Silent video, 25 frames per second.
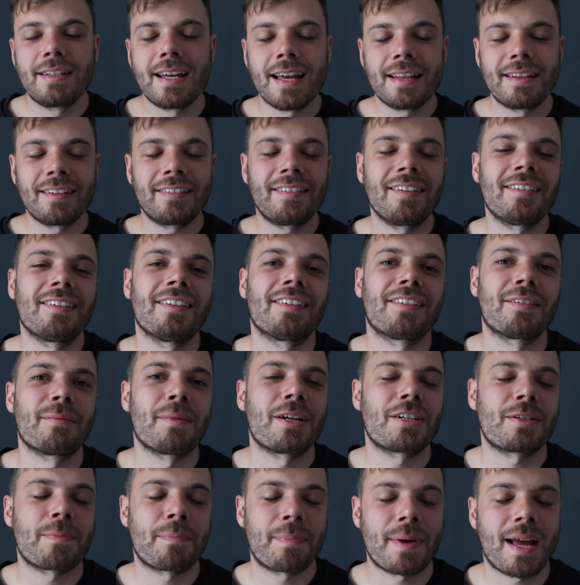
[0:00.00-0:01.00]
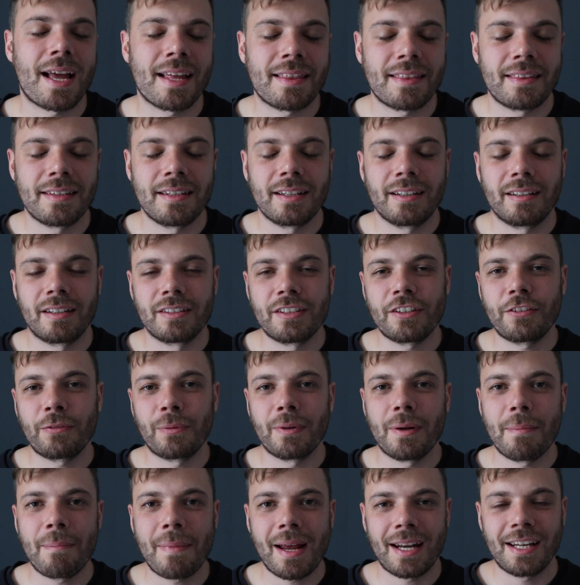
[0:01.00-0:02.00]
So yeah, this isn't so much a bad thing. I
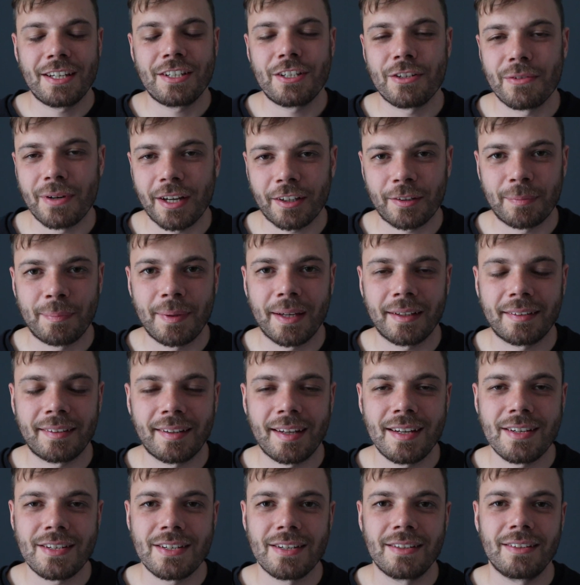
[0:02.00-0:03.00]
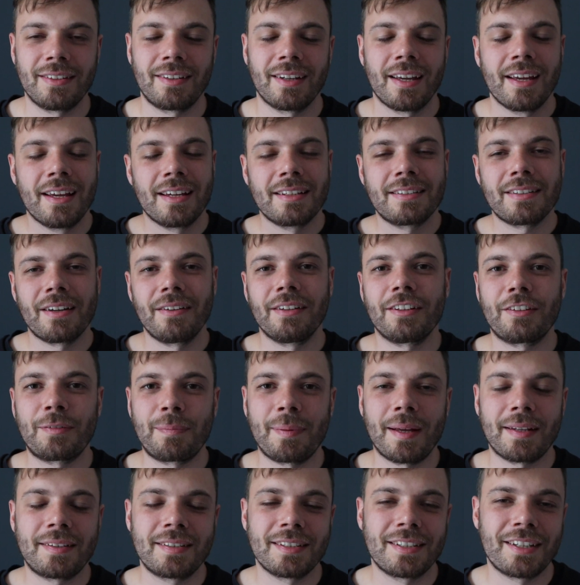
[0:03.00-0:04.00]
just want to manage your expectations. Don't
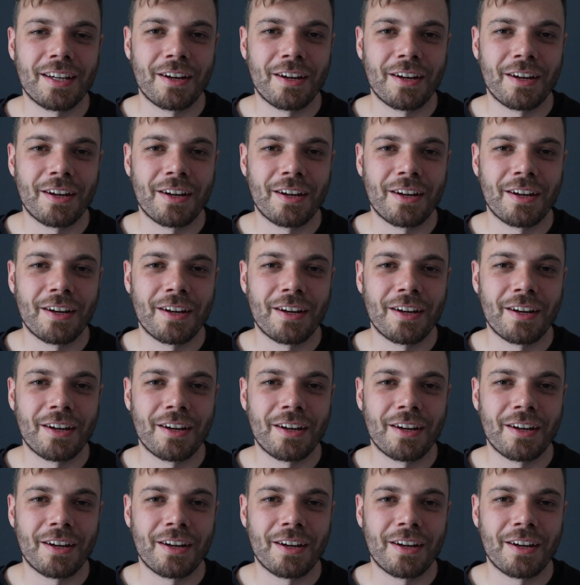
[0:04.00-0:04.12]
expect to